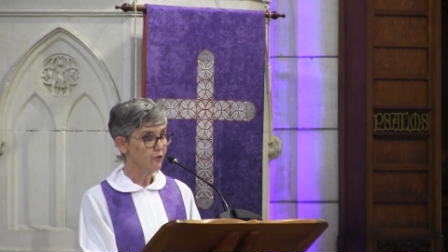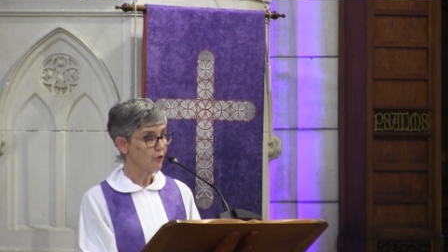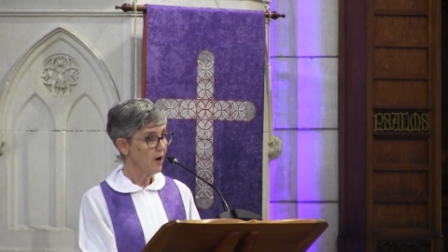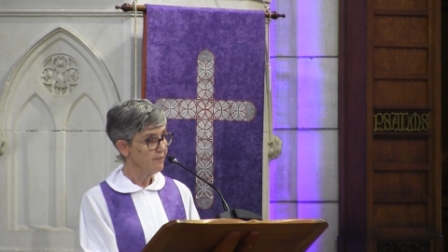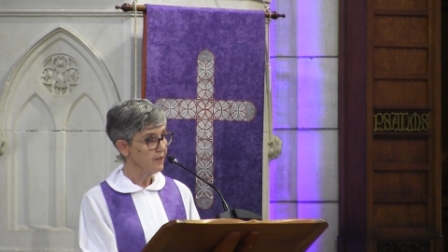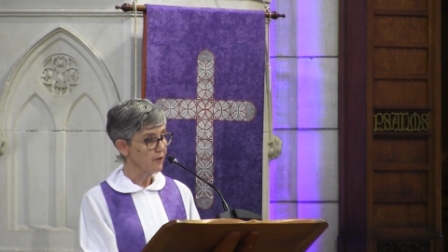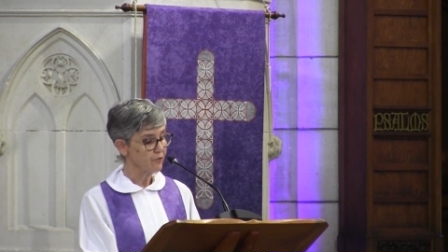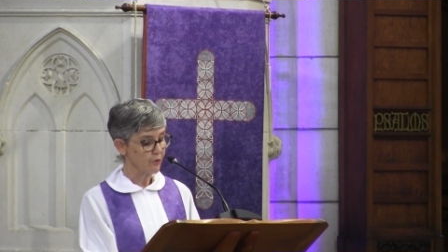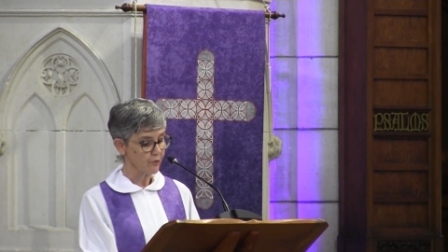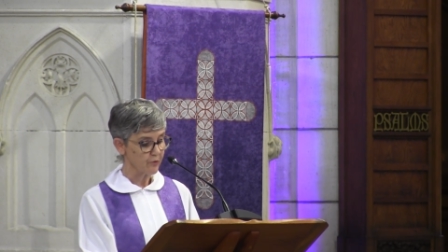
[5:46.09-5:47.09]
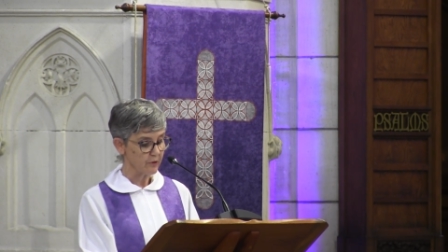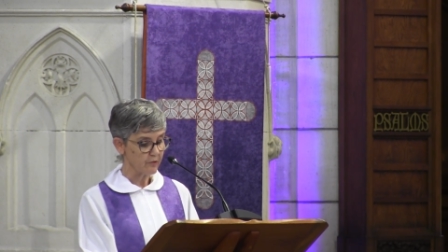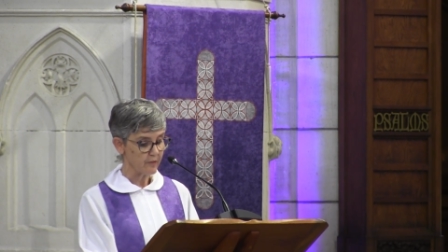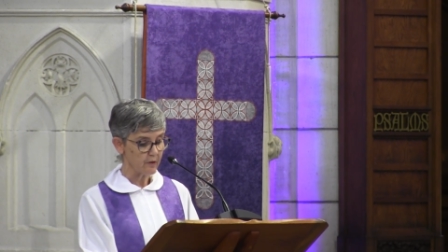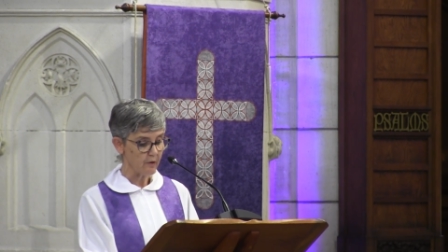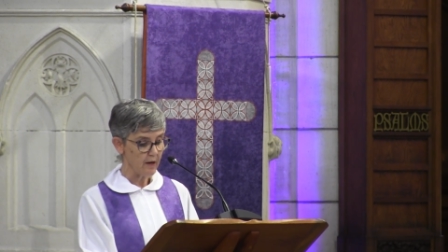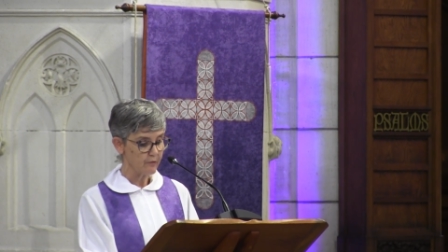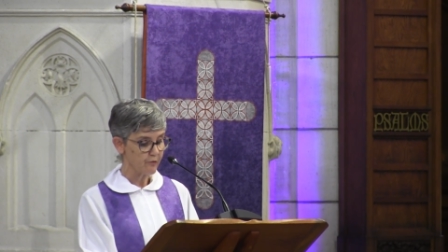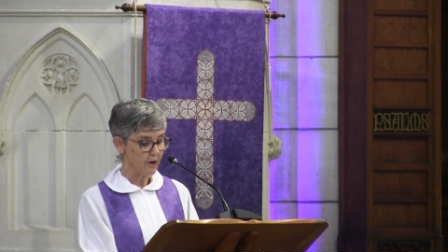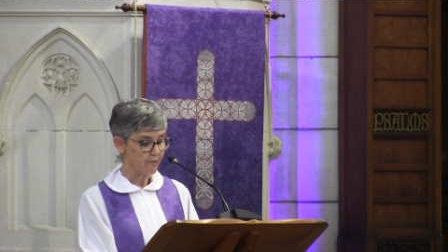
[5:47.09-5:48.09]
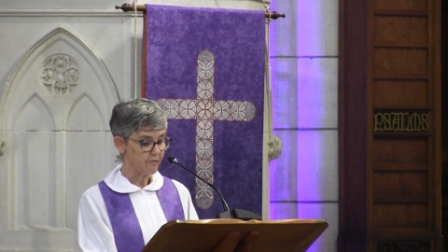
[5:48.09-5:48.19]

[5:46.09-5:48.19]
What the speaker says: driving ourselves into the ground for our